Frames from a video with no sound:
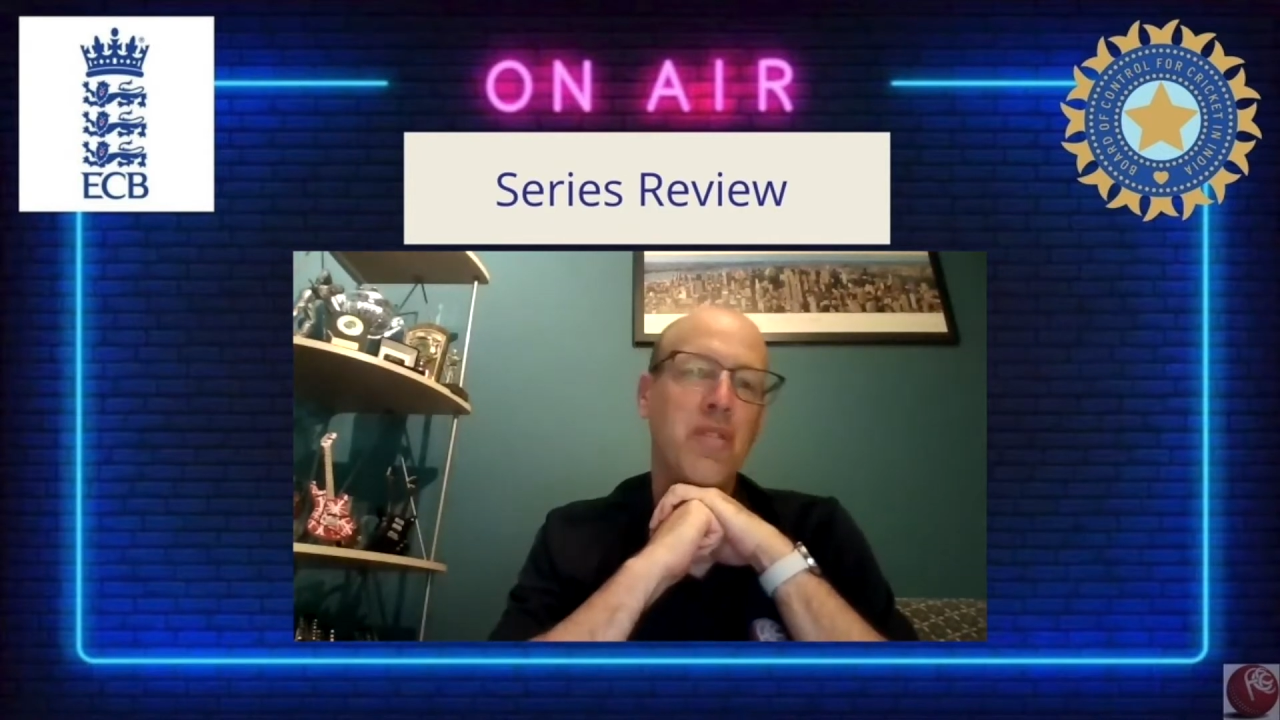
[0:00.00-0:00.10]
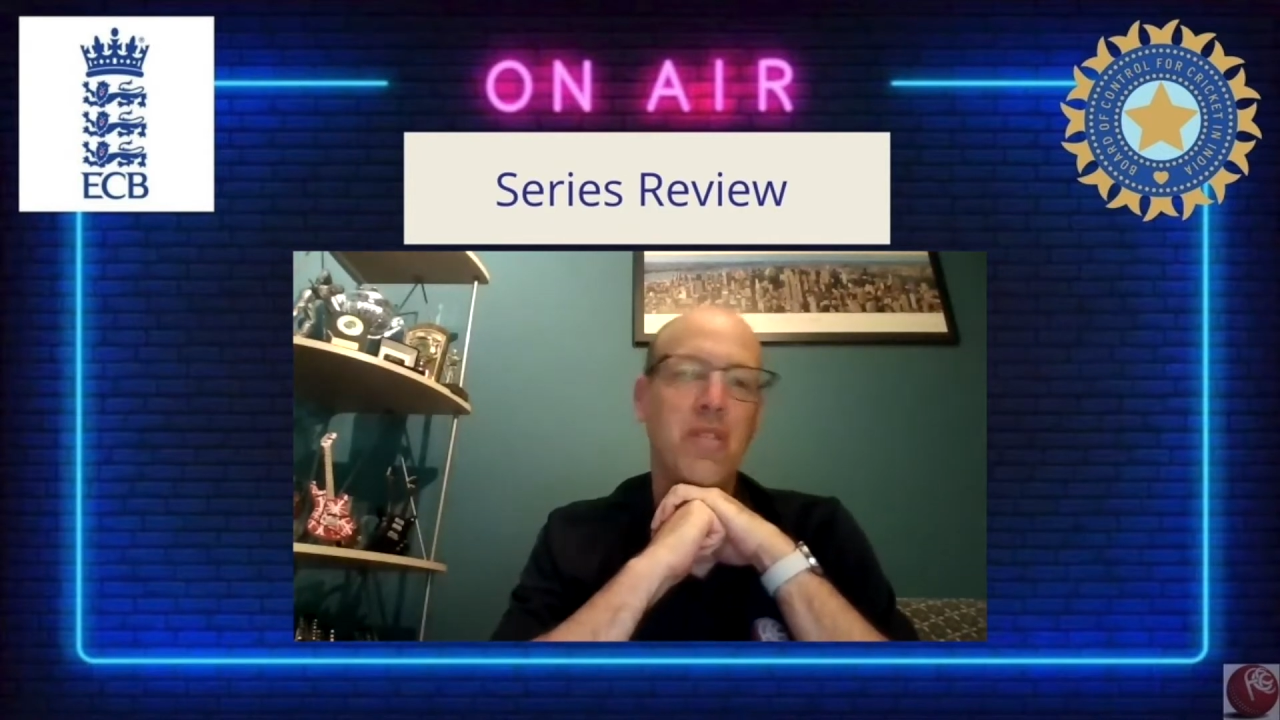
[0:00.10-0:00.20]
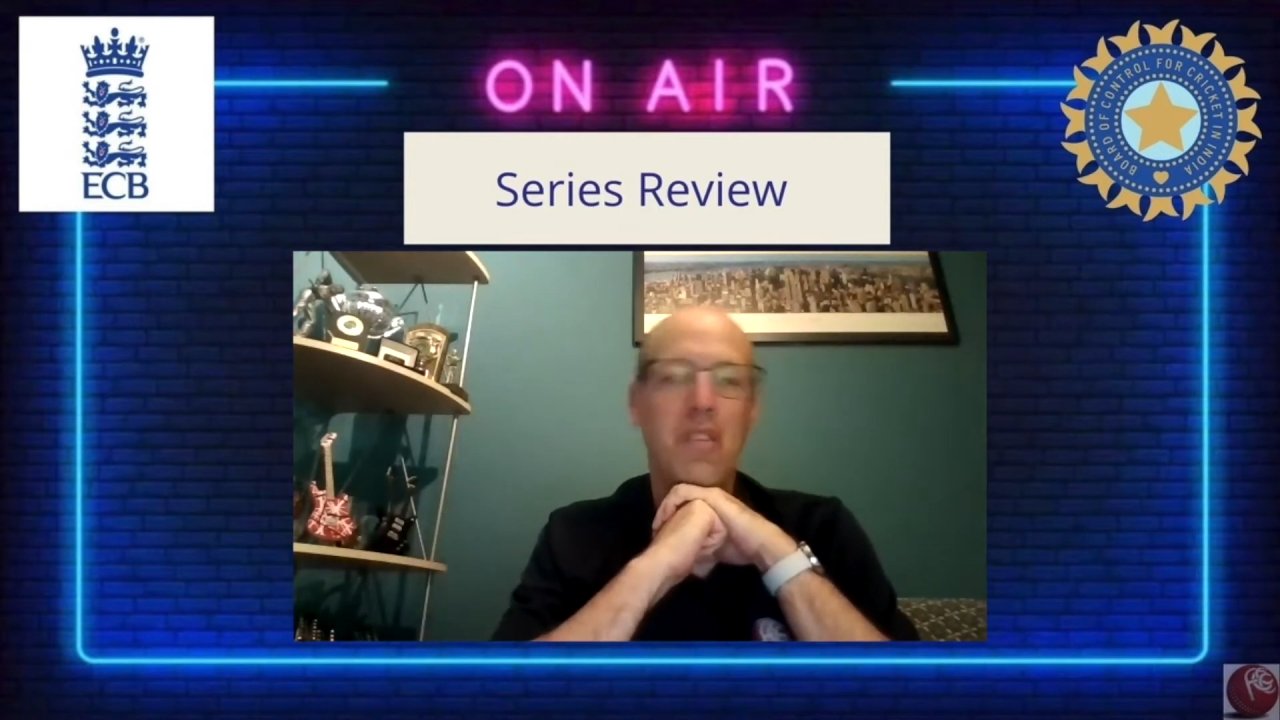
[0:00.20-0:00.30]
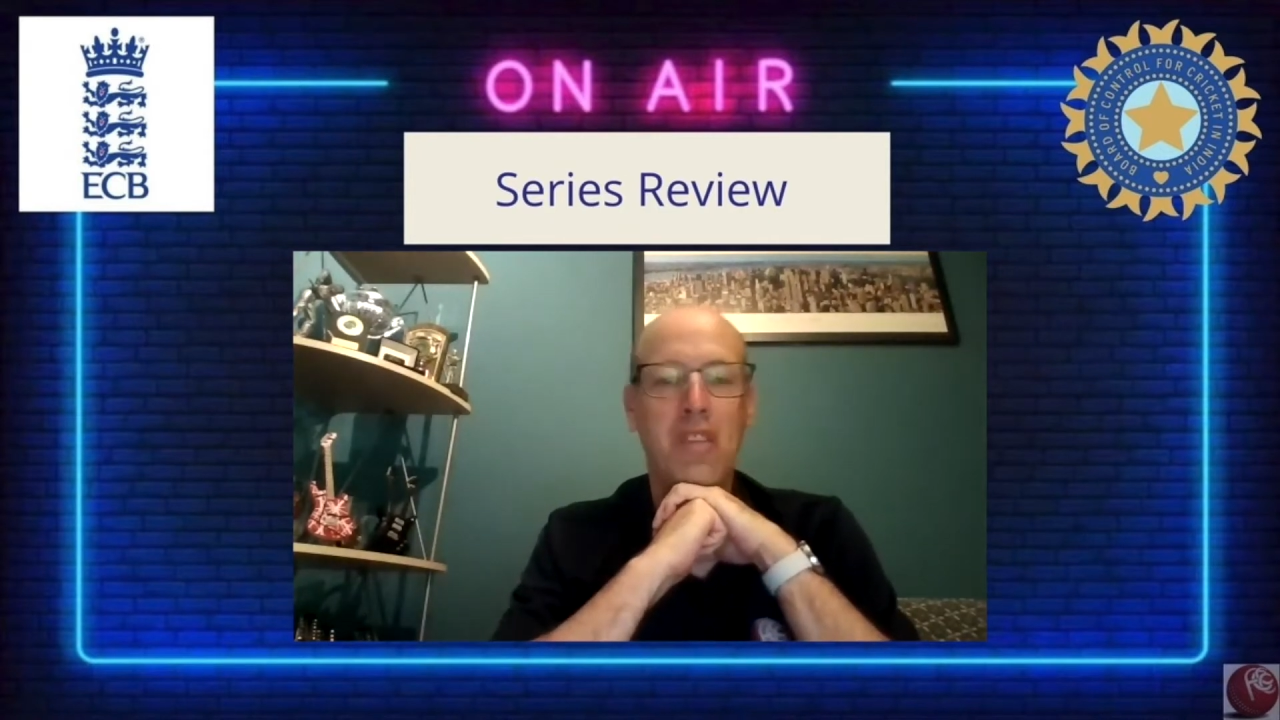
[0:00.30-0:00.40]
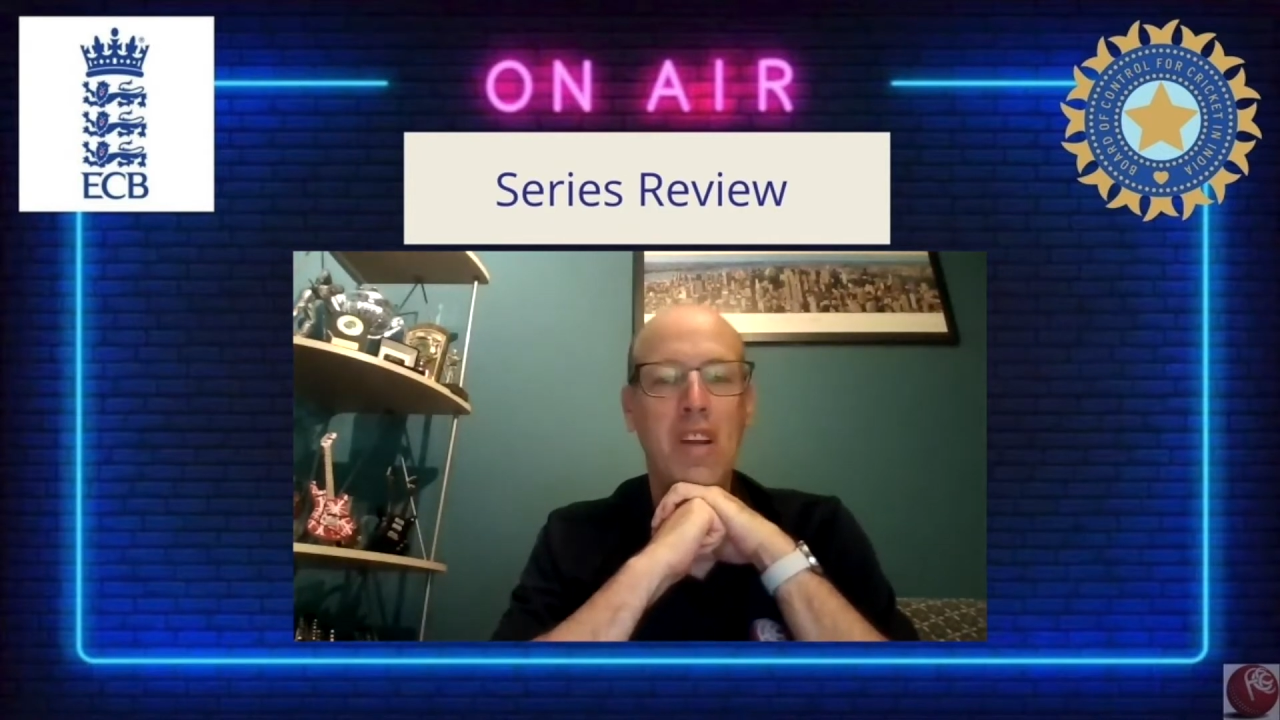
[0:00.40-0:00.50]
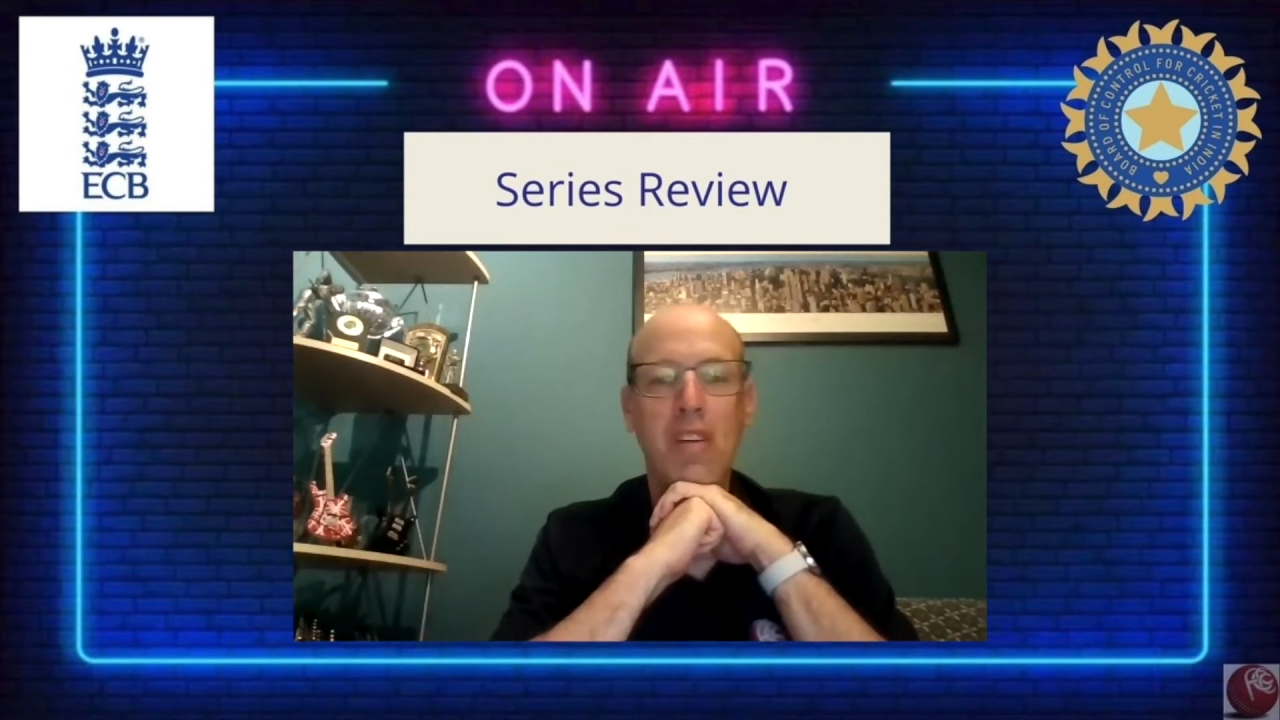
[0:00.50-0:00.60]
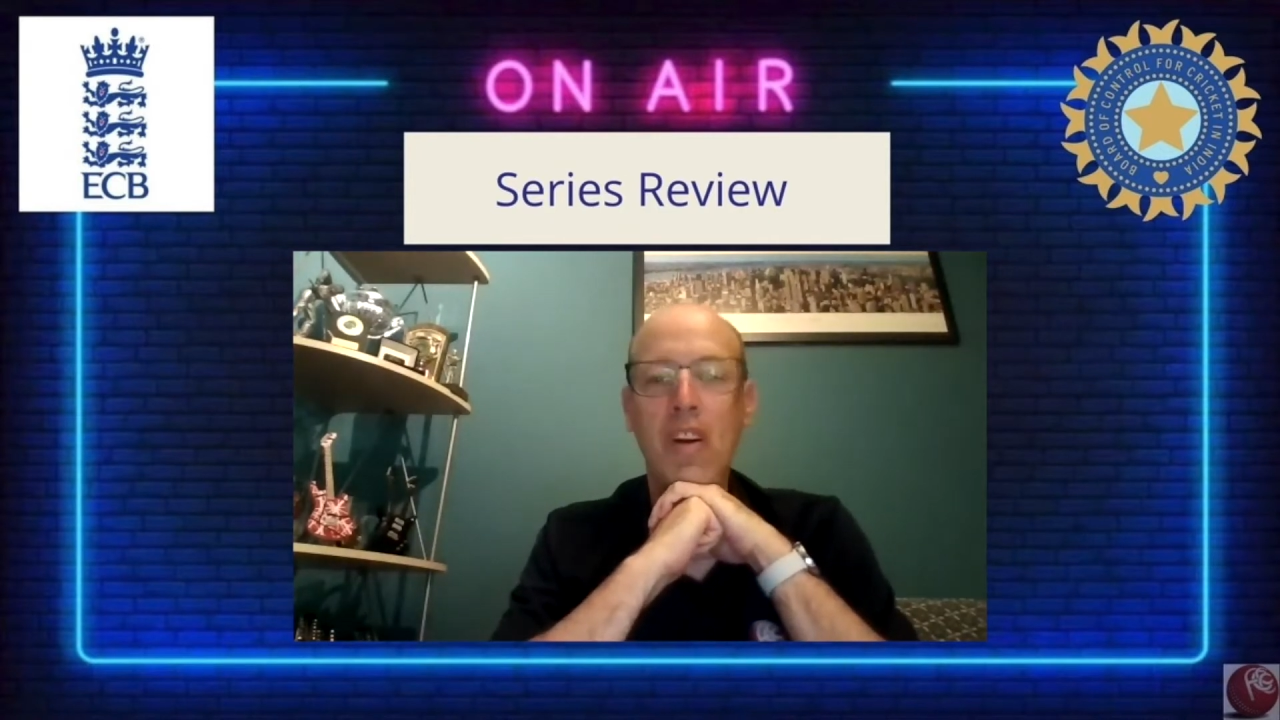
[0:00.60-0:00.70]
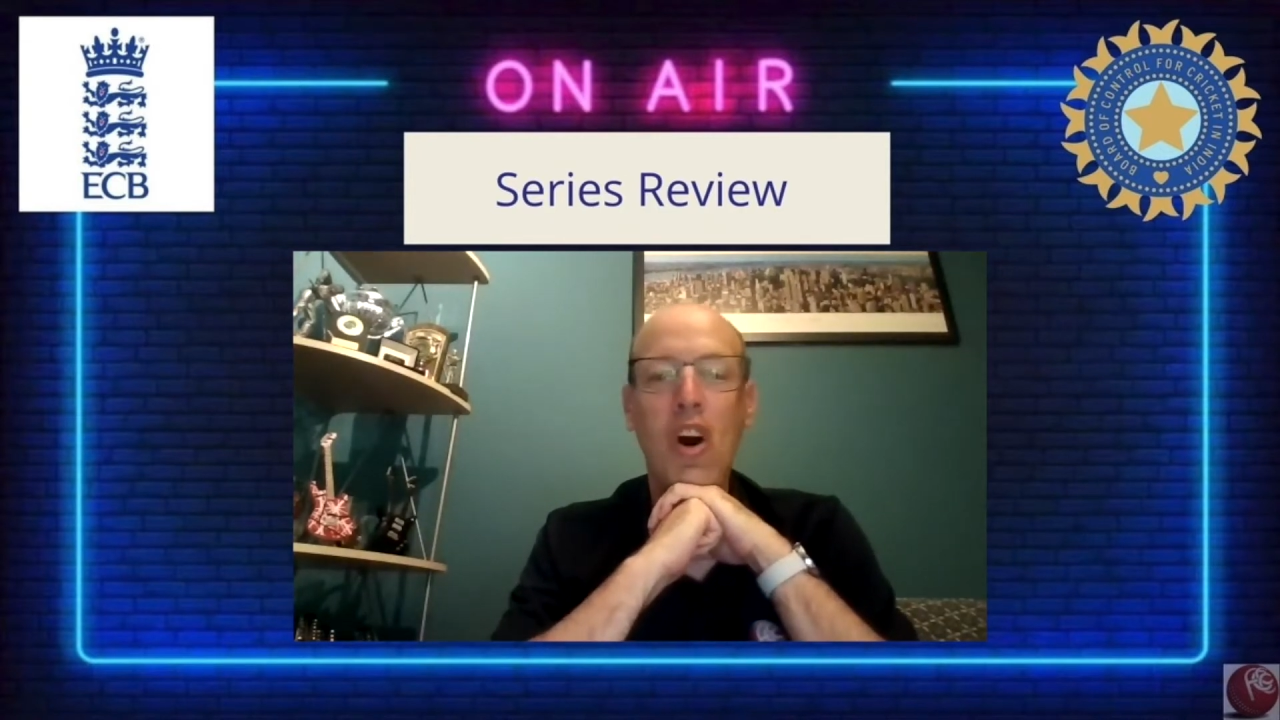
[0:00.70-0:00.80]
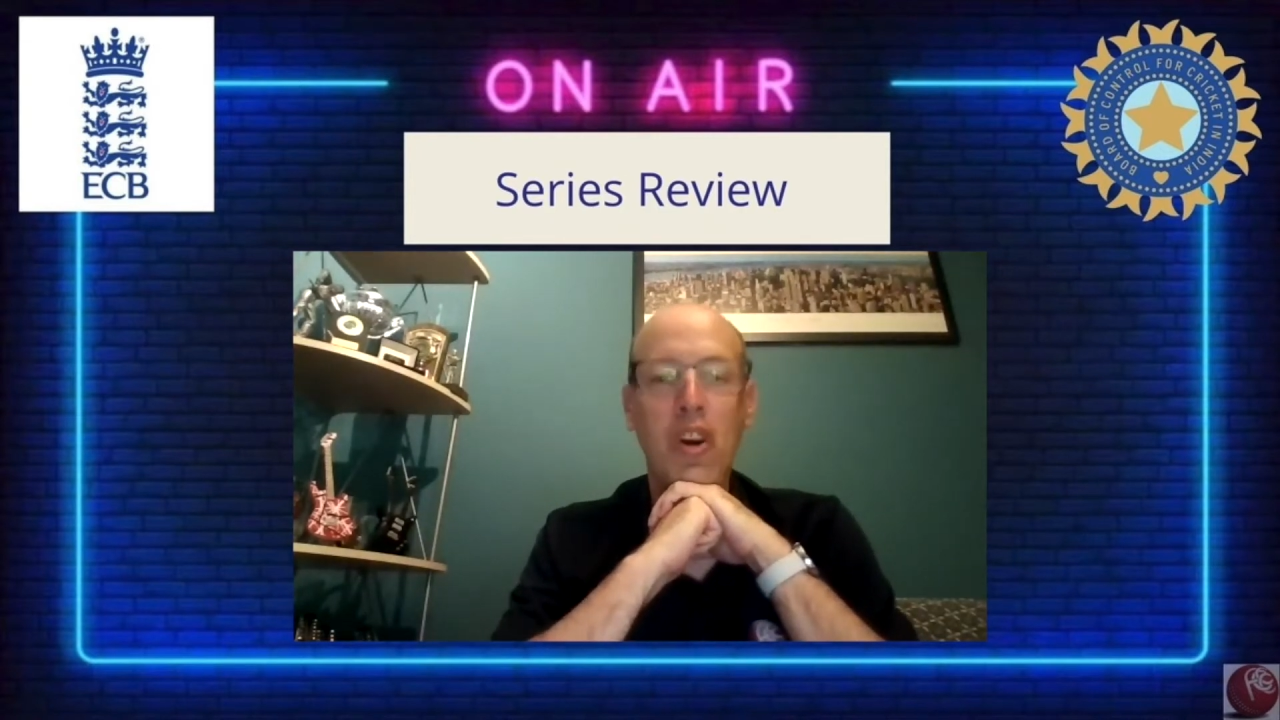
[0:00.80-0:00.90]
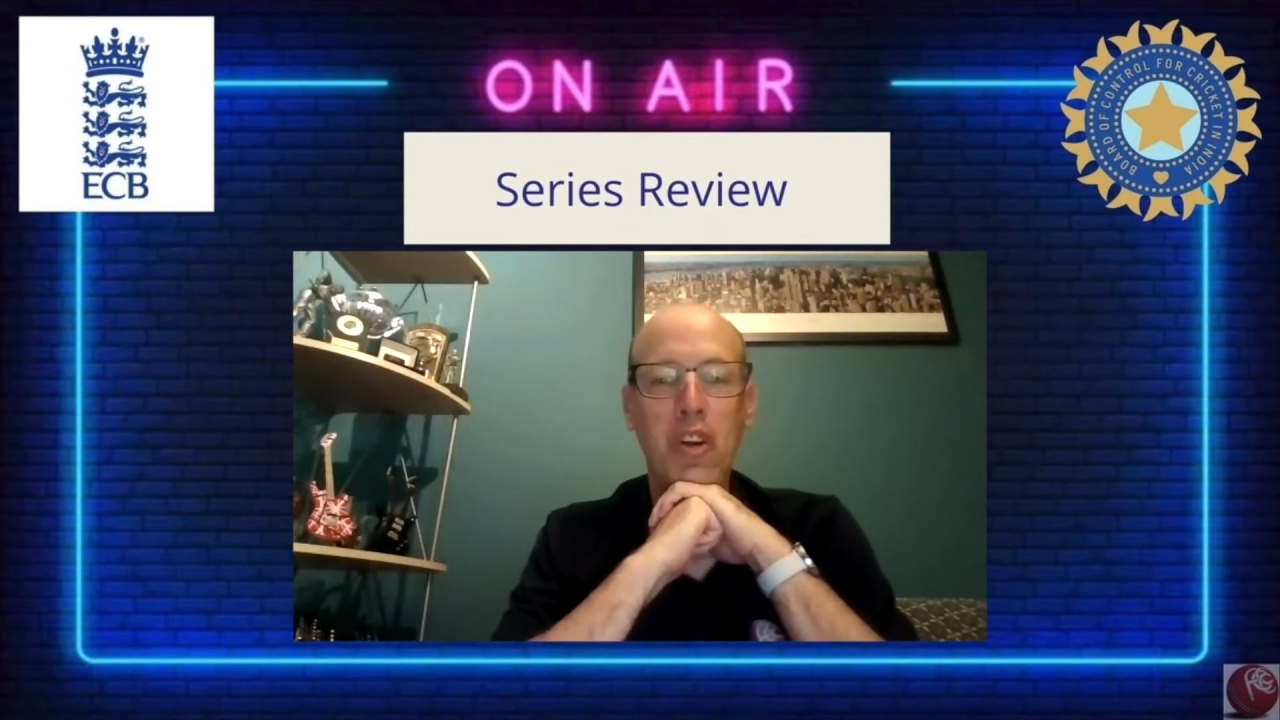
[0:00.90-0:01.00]
sit and
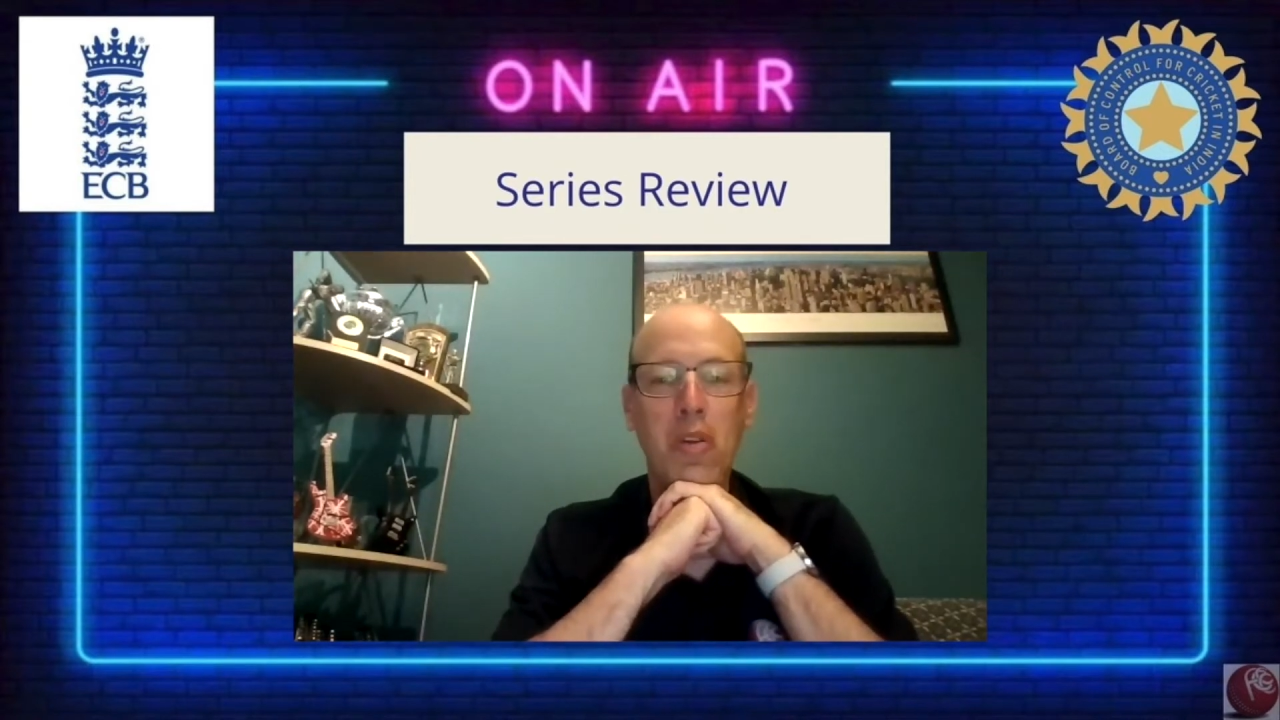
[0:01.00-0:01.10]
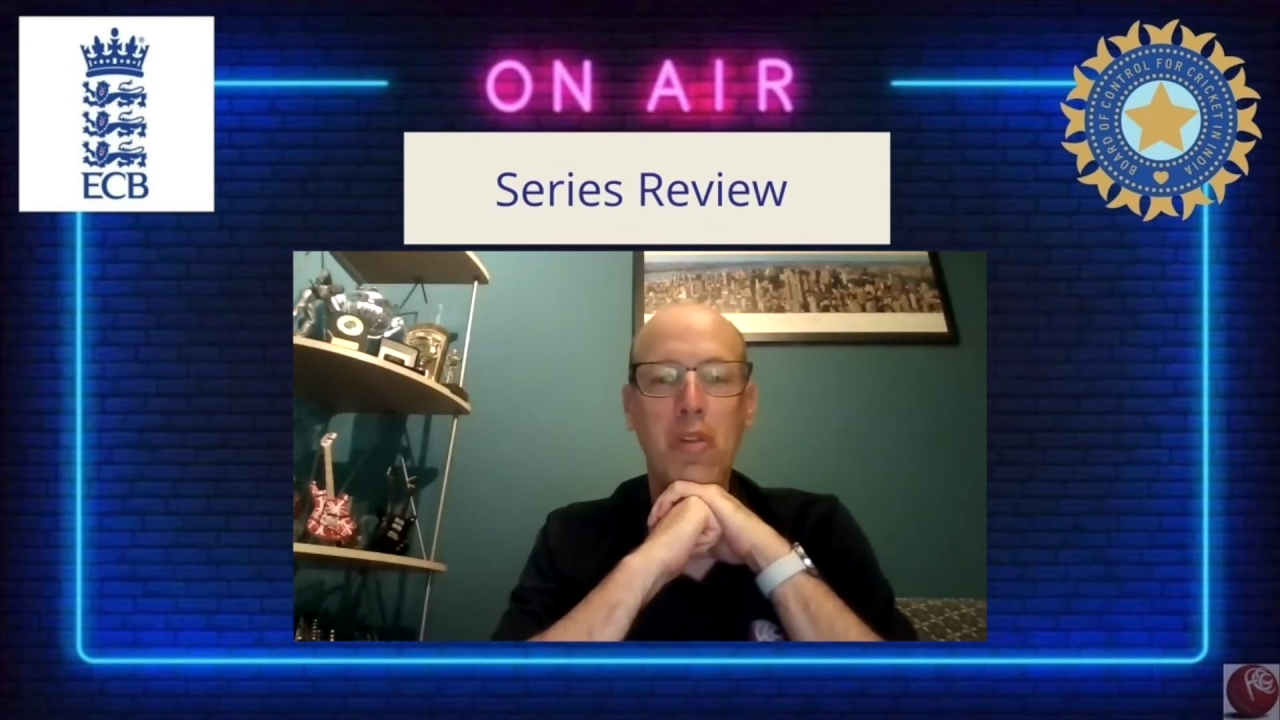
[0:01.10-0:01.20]
argue